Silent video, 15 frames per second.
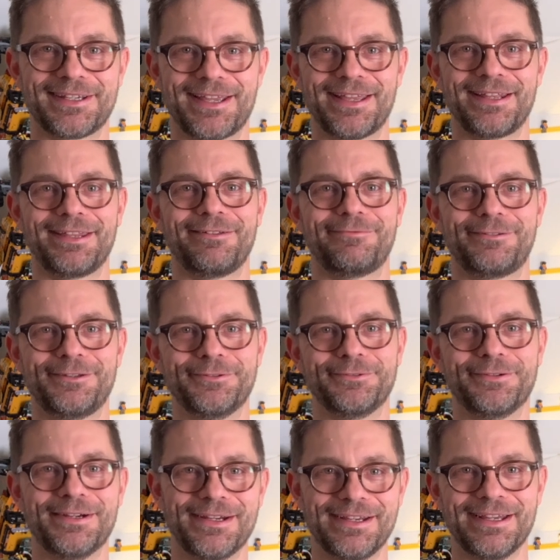And if
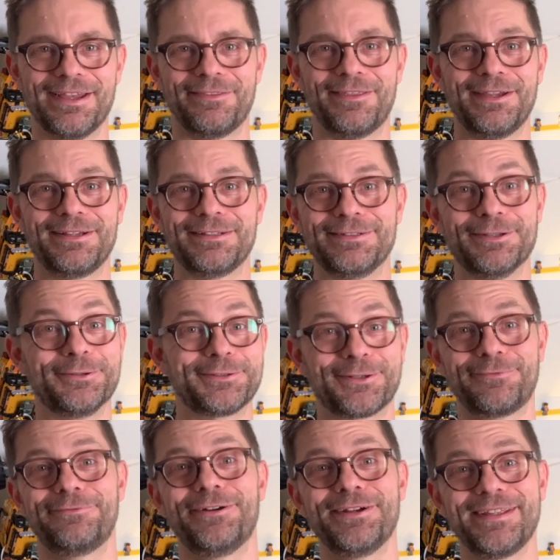you think those are
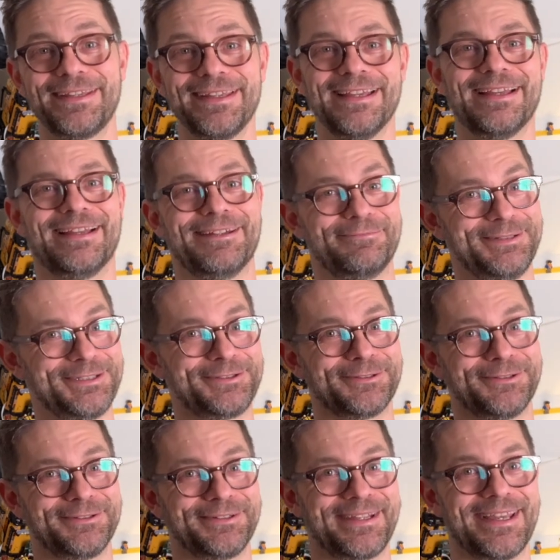funny, uh, be
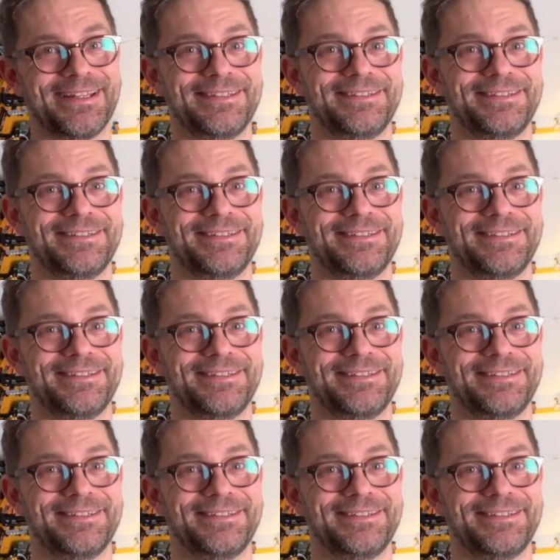sure to get a